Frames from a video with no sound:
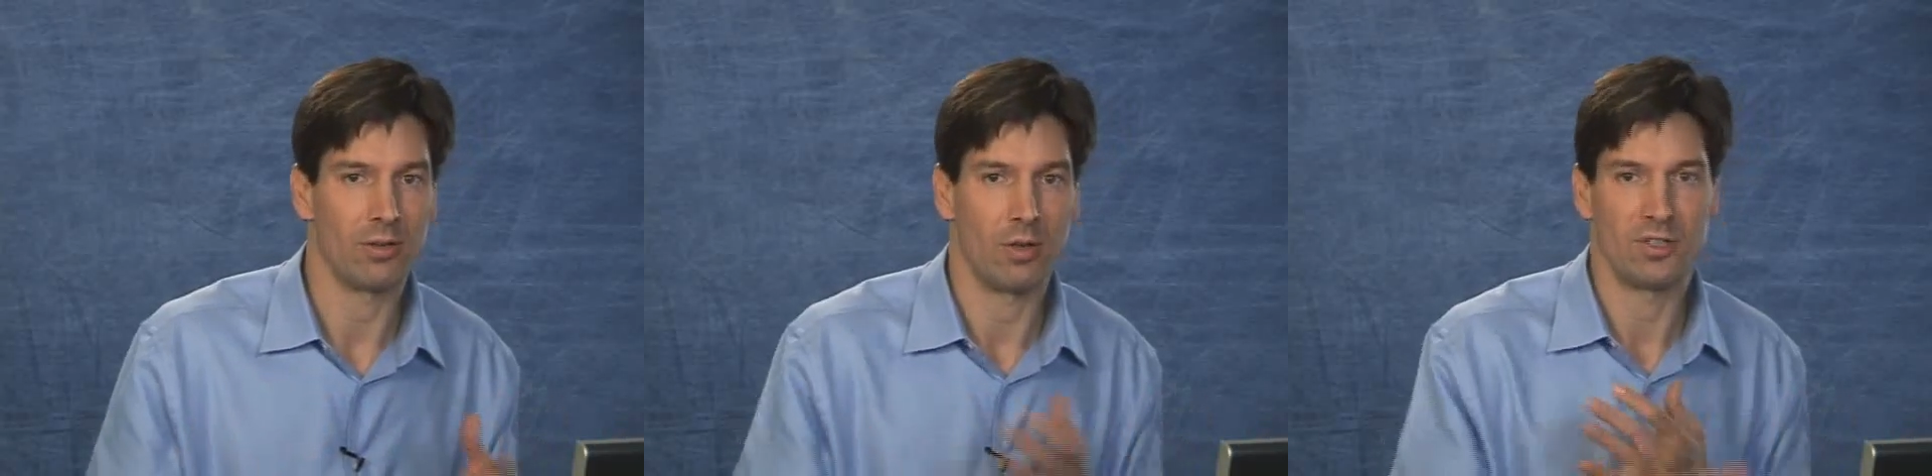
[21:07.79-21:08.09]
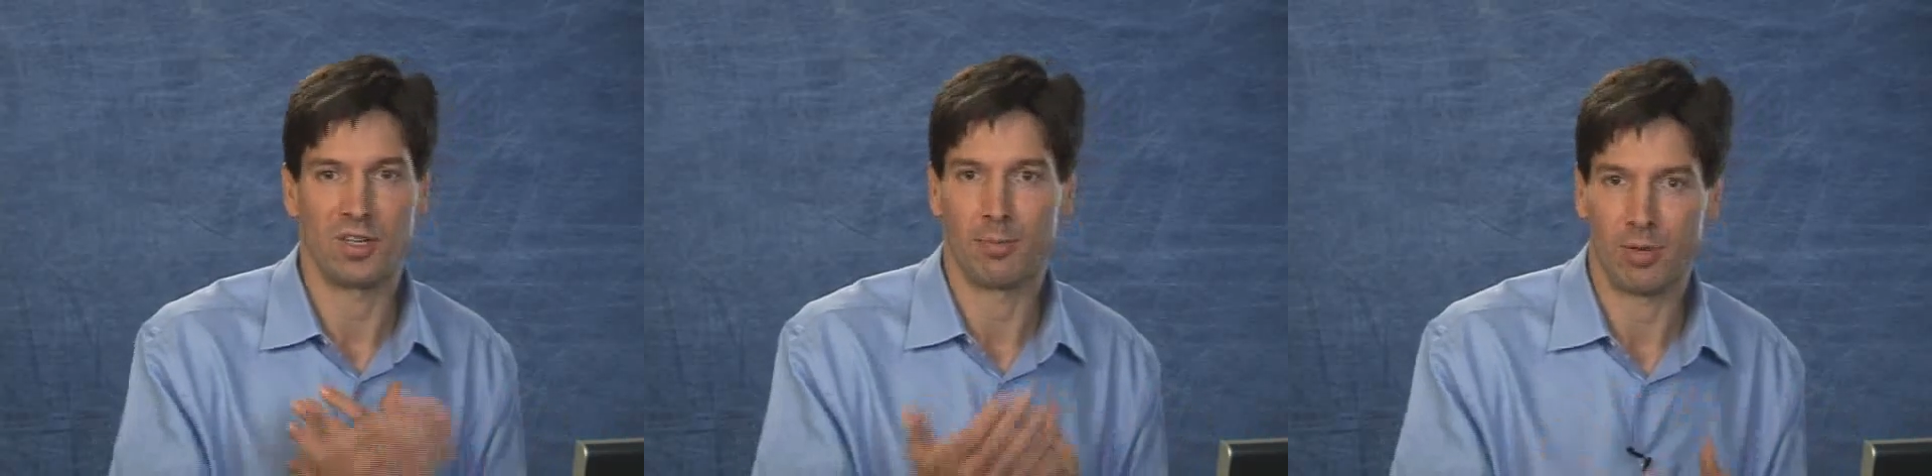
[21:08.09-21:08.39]

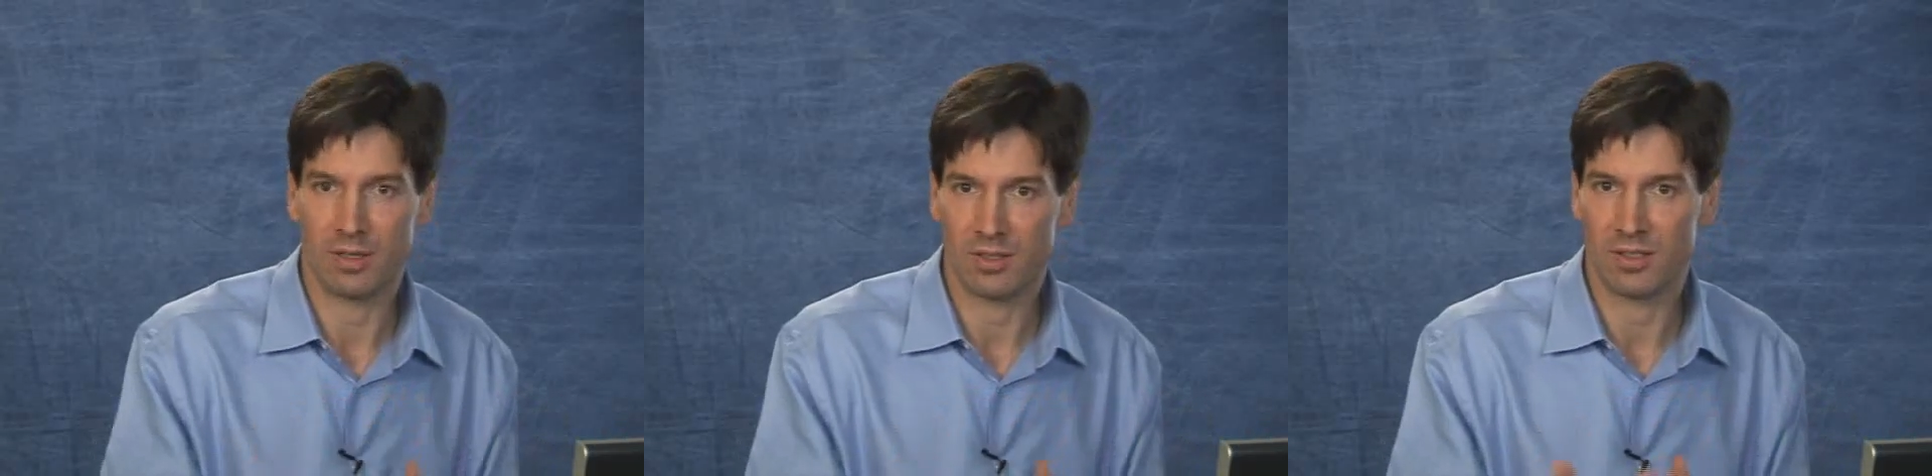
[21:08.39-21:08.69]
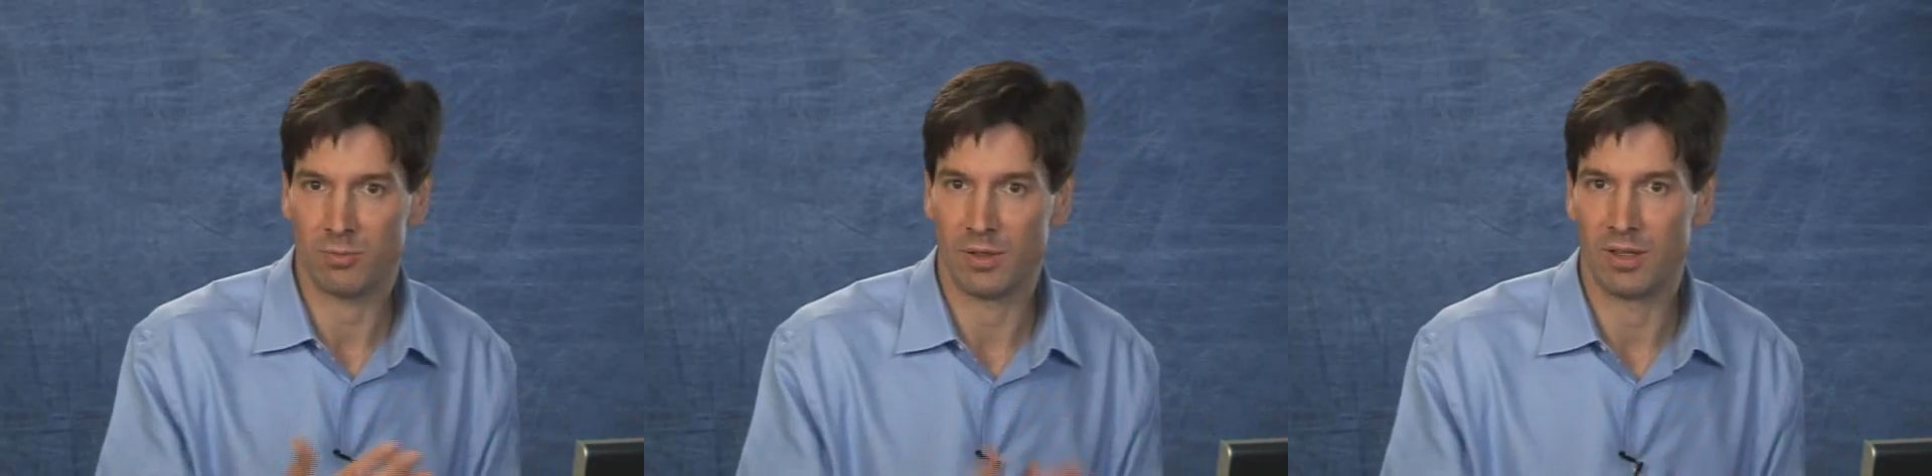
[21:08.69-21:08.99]
launching a
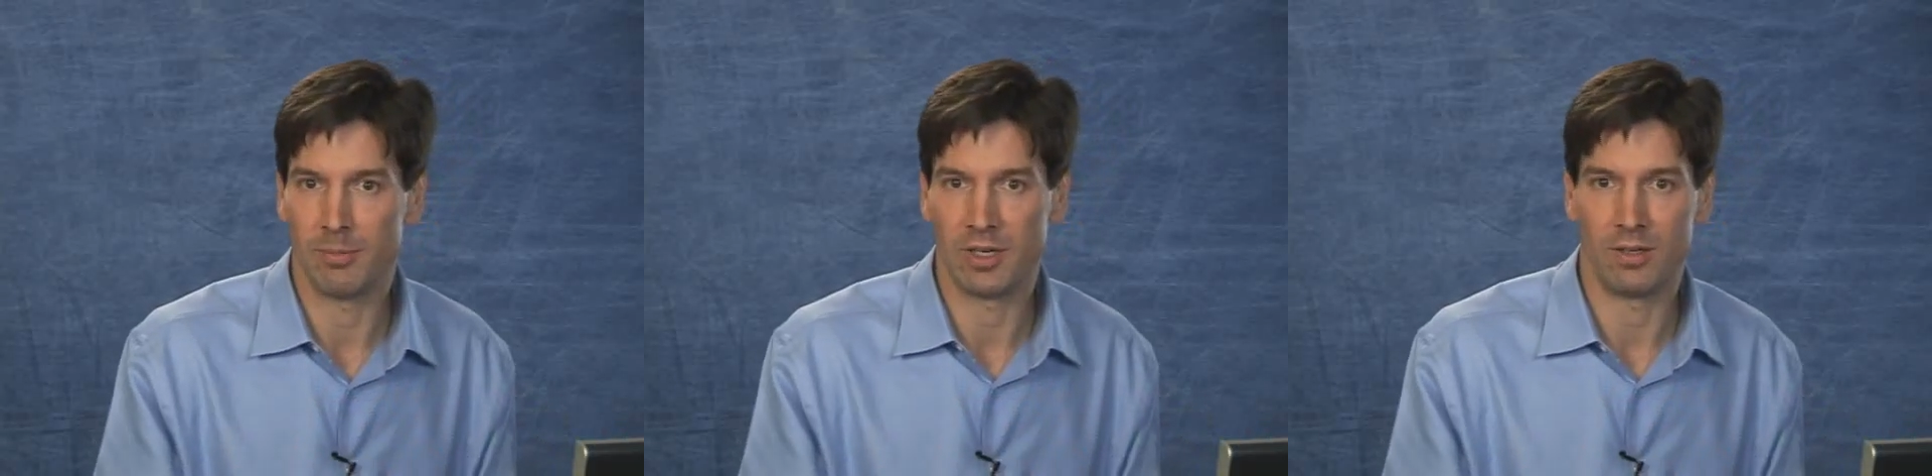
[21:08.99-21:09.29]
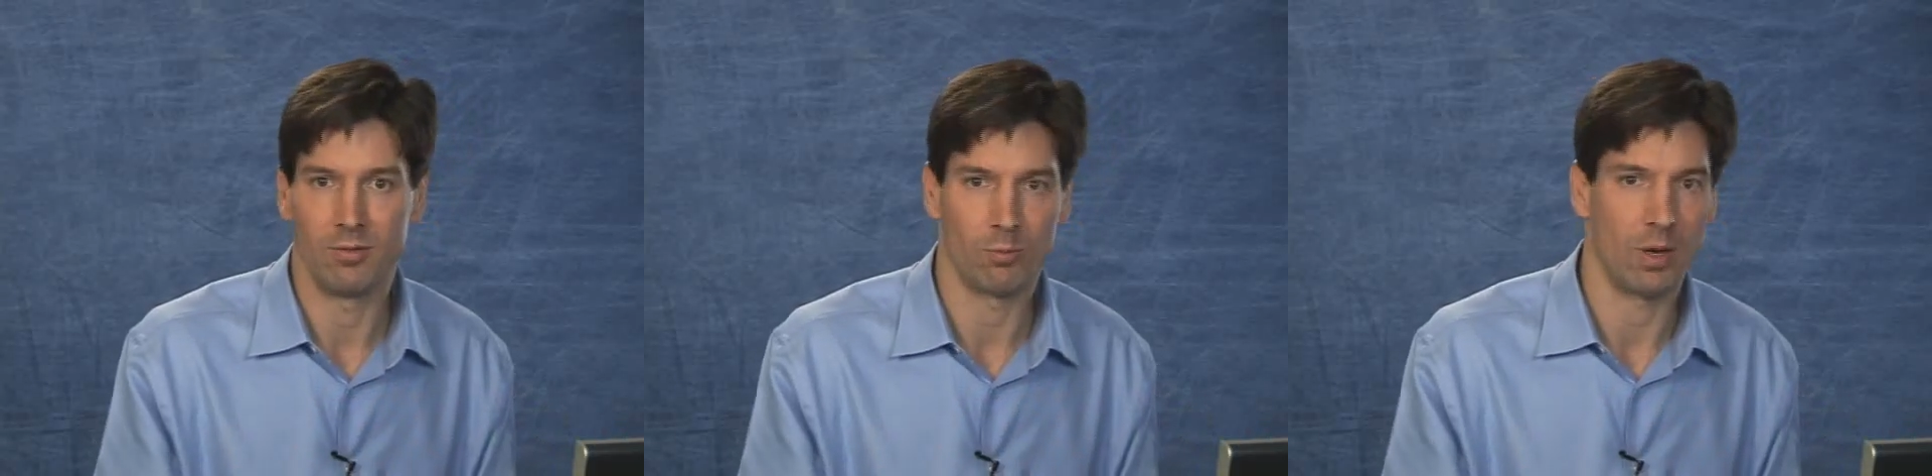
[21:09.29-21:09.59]
process with
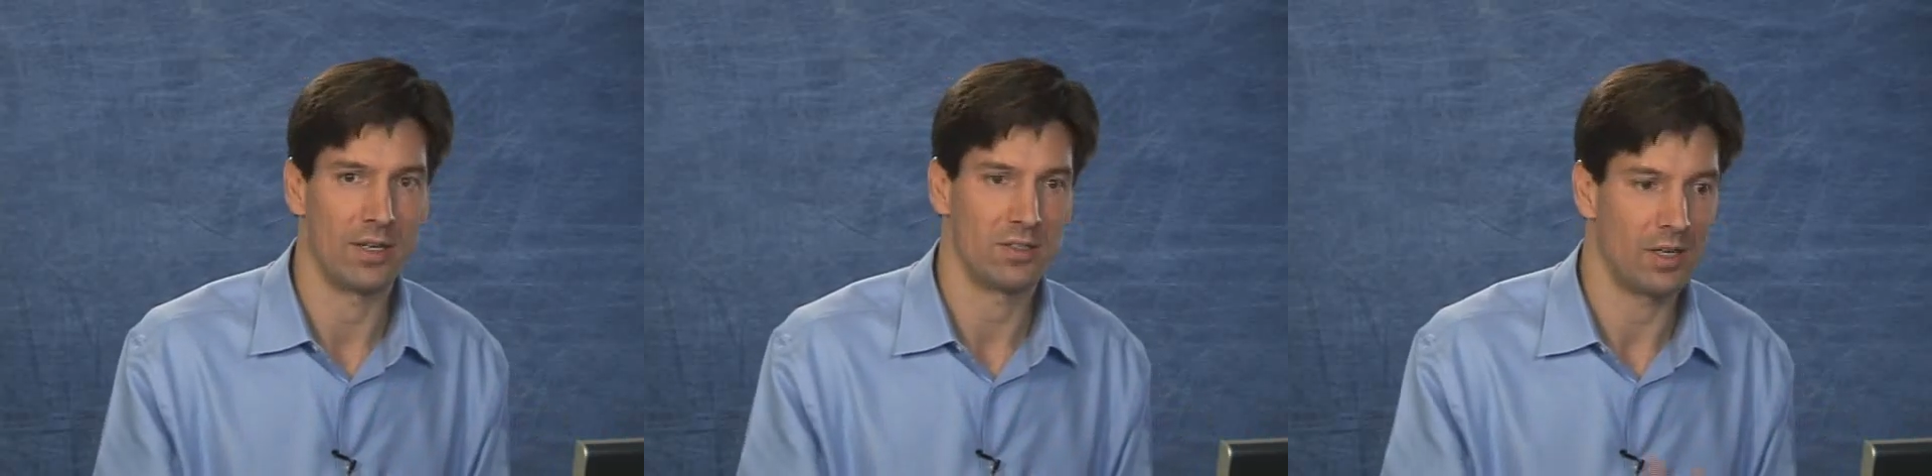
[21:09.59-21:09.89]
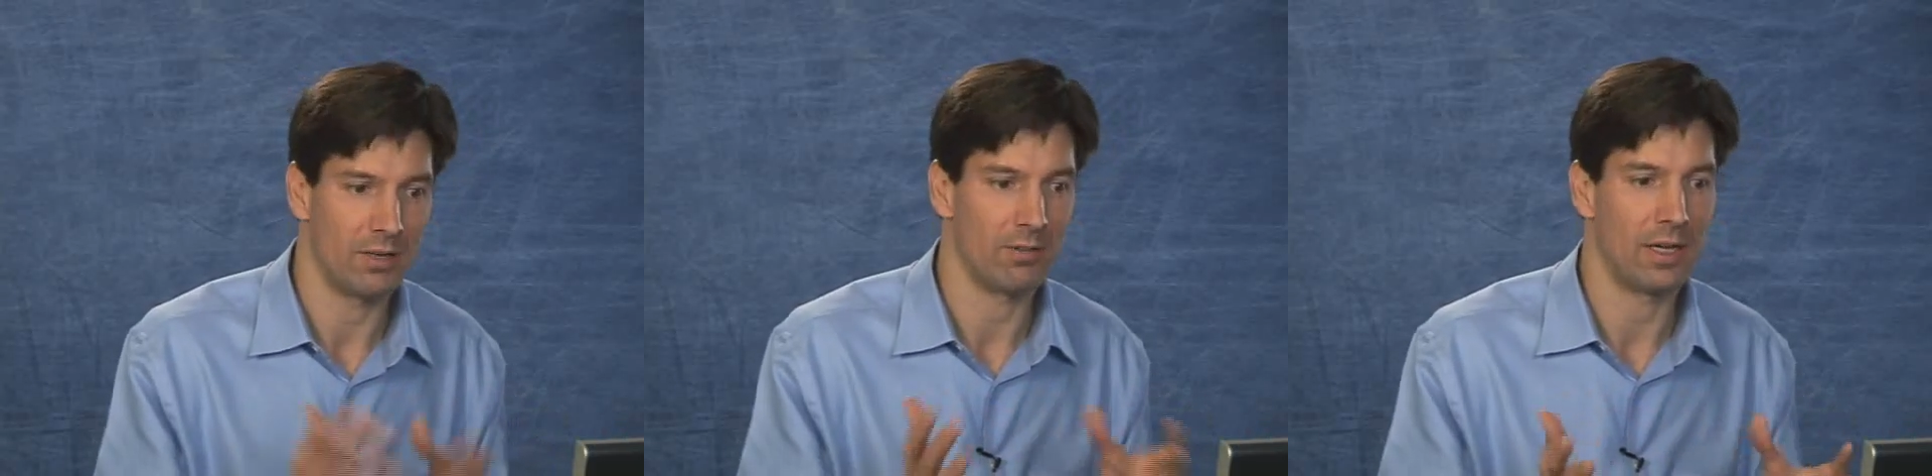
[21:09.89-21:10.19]
limited rights,
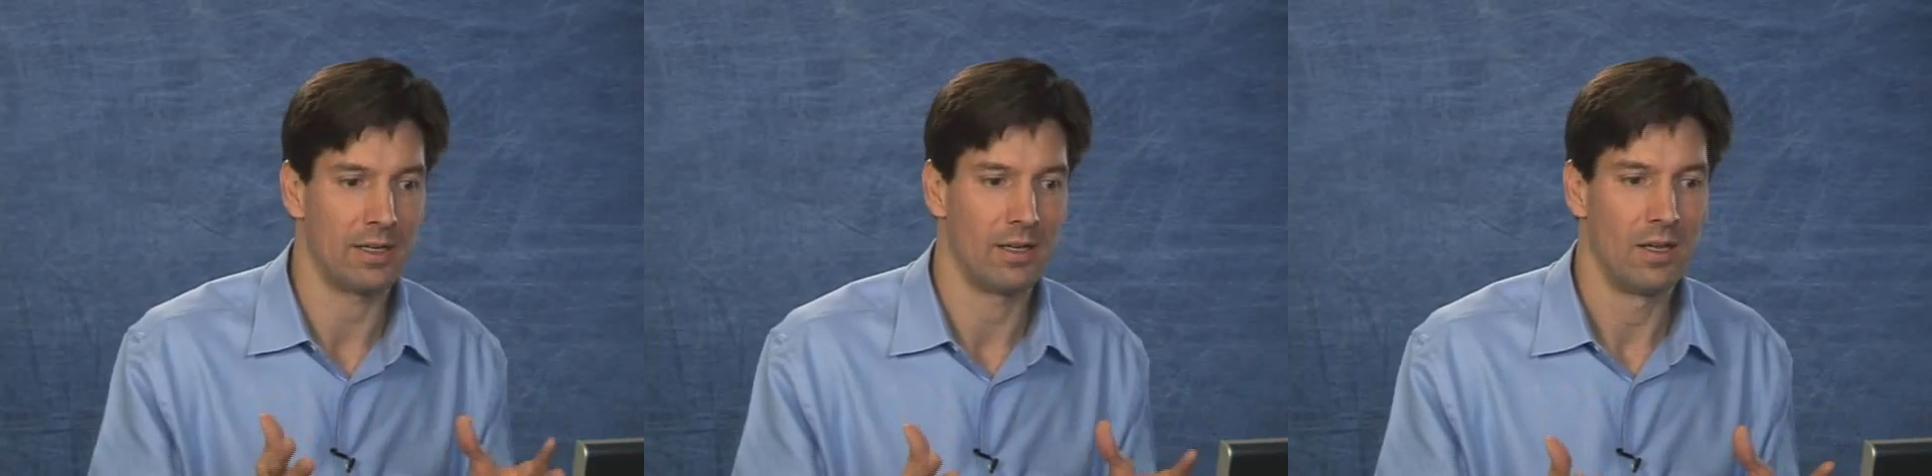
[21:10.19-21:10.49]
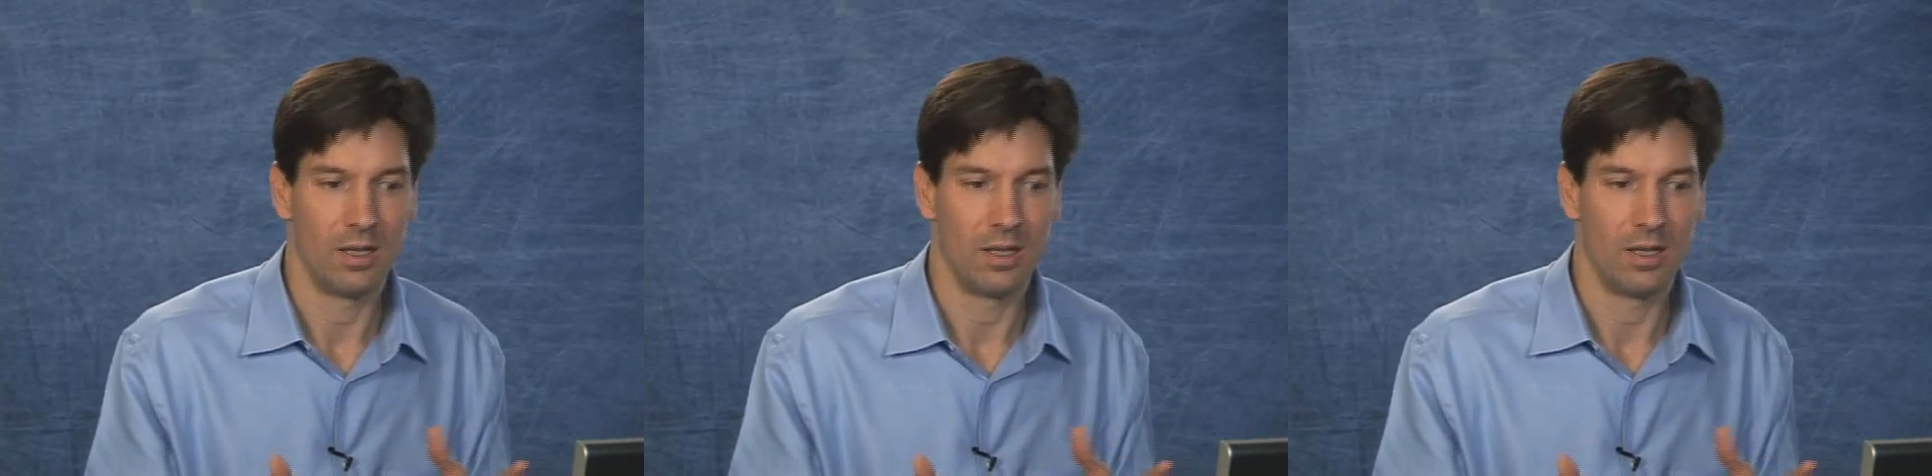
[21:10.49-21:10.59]
kind of like